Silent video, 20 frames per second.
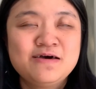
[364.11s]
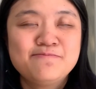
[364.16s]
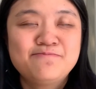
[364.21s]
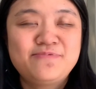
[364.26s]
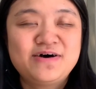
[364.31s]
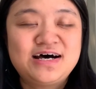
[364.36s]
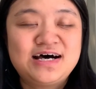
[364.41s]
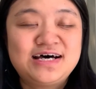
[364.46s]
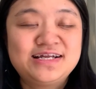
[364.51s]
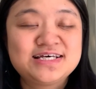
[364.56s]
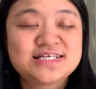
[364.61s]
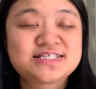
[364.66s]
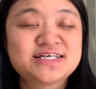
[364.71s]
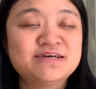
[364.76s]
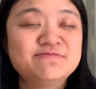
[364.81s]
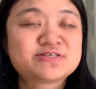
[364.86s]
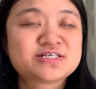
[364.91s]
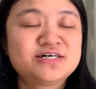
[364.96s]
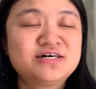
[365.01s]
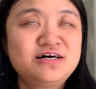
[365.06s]
But at the
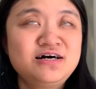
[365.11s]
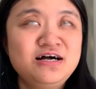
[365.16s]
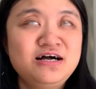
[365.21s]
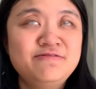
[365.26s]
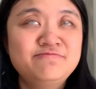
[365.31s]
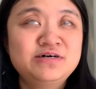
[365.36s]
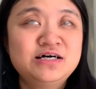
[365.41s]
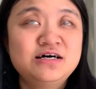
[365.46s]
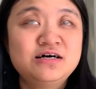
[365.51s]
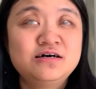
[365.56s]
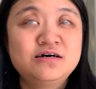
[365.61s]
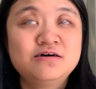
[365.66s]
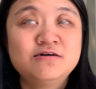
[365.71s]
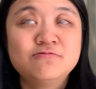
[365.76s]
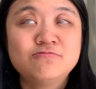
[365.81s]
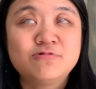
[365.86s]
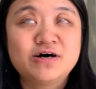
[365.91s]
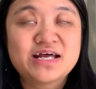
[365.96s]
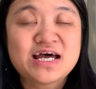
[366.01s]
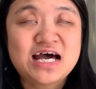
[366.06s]
same time,
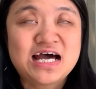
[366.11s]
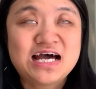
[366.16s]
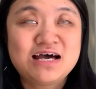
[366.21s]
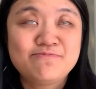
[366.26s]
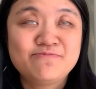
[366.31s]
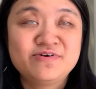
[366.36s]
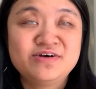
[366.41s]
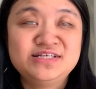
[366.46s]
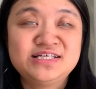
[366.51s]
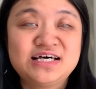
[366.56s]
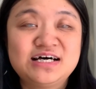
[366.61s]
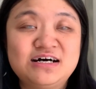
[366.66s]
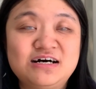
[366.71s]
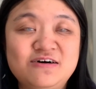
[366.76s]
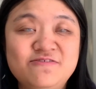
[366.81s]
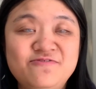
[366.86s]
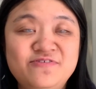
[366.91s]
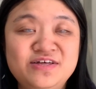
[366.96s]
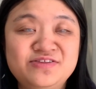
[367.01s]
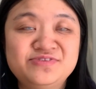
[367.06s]
what happens
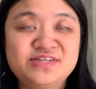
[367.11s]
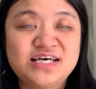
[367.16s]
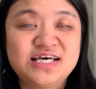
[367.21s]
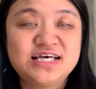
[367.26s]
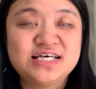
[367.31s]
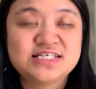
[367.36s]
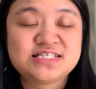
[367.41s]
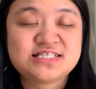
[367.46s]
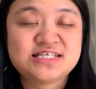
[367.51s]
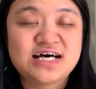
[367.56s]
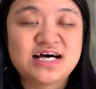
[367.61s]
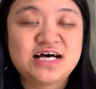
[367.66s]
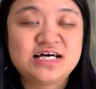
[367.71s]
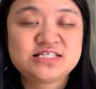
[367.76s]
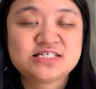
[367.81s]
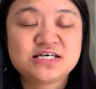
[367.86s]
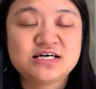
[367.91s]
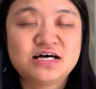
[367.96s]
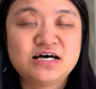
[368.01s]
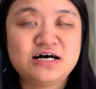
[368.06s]
often is
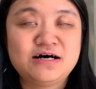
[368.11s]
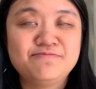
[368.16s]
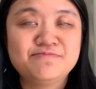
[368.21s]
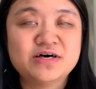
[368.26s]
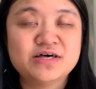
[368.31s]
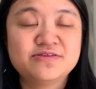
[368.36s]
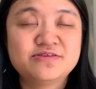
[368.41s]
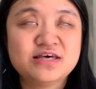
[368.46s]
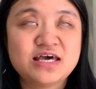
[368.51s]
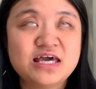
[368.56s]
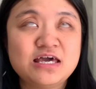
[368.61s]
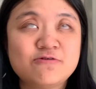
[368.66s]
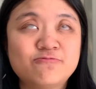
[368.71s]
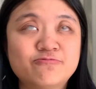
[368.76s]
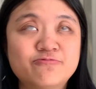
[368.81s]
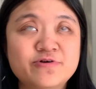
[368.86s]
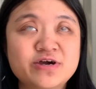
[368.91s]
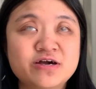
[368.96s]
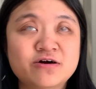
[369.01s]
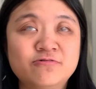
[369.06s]
that they
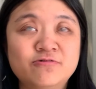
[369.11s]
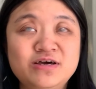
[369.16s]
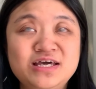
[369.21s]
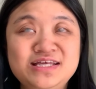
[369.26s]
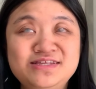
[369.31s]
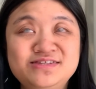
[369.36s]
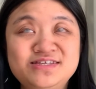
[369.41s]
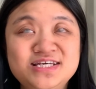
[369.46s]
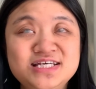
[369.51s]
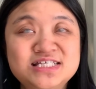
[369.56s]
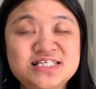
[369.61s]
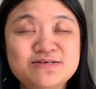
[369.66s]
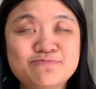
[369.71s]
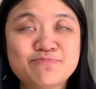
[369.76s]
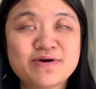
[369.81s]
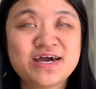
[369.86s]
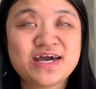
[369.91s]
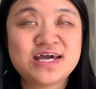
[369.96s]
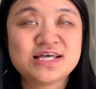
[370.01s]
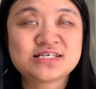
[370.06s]
will
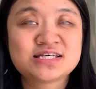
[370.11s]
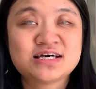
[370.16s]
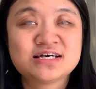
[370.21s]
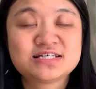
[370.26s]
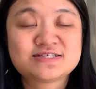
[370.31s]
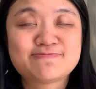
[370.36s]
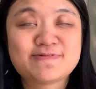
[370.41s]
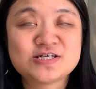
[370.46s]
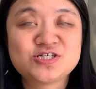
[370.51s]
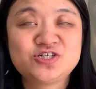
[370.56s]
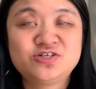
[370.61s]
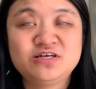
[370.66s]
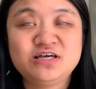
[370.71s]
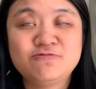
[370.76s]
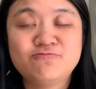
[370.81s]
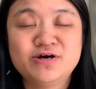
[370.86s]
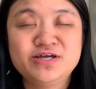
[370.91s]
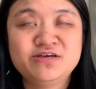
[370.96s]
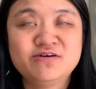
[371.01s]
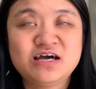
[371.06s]
anticipate, especially
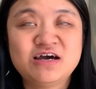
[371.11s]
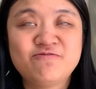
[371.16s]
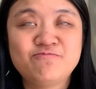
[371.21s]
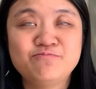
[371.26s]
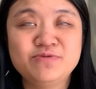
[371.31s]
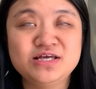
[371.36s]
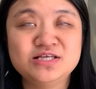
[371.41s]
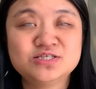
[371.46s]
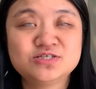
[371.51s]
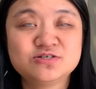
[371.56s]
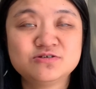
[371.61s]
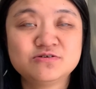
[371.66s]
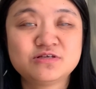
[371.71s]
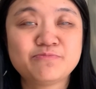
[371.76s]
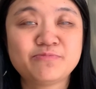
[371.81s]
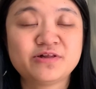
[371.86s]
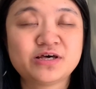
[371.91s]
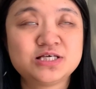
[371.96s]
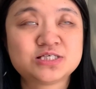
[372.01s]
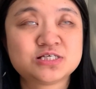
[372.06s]
when you have been to the
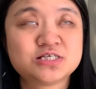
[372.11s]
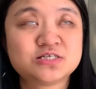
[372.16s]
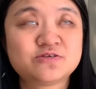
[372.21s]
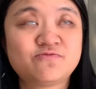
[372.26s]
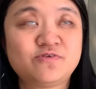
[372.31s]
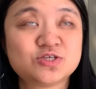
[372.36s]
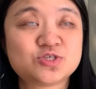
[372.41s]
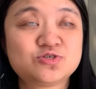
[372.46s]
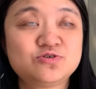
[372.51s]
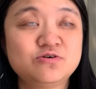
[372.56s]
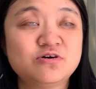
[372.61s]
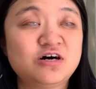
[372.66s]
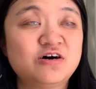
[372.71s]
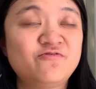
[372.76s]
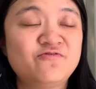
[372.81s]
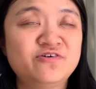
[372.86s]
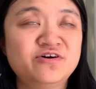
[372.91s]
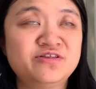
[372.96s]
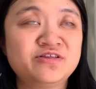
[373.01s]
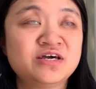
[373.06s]
places for too
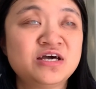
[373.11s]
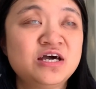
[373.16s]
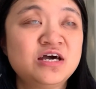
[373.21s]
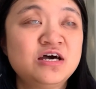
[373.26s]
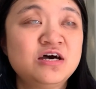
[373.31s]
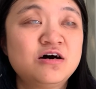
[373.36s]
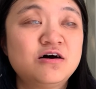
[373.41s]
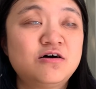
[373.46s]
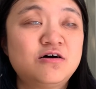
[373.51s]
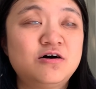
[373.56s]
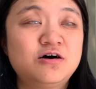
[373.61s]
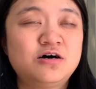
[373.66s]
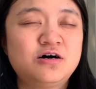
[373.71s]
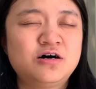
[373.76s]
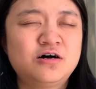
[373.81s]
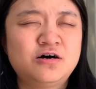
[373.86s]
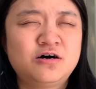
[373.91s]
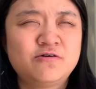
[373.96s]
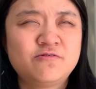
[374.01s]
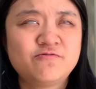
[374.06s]
often,
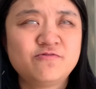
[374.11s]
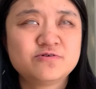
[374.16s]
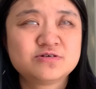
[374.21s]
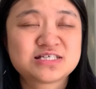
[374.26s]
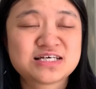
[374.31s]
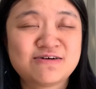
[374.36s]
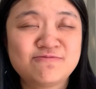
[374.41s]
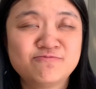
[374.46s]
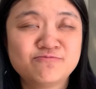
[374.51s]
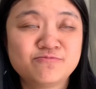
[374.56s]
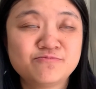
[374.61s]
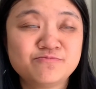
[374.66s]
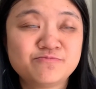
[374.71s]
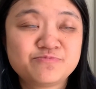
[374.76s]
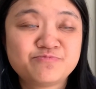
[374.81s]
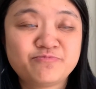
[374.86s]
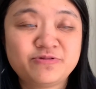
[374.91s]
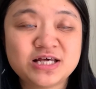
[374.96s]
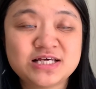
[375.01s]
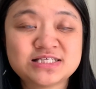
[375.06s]
or some
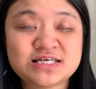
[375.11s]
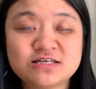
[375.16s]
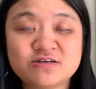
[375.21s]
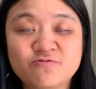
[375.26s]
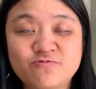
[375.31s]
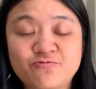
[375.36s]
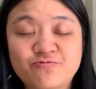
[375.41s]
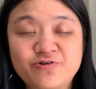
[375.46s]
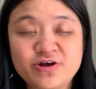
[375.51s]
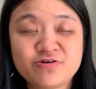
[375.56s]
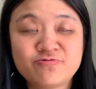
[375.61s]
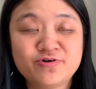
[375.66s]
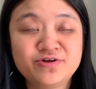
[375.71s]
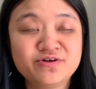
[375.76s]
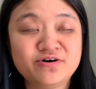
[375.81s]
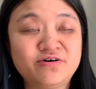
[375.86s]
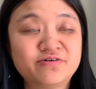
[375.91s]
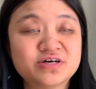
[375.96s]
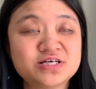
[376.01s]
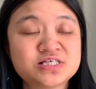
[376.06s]
place that you frequent
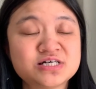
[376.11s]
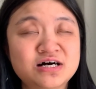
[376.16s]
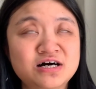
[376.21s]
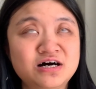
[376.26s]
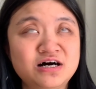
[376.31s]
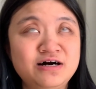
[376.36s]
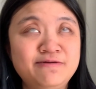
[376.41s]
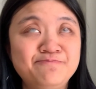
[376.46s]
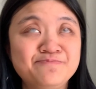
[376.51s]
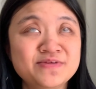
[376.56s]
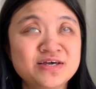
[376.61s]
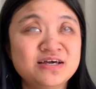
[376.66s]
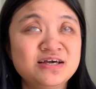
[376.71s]
all the time.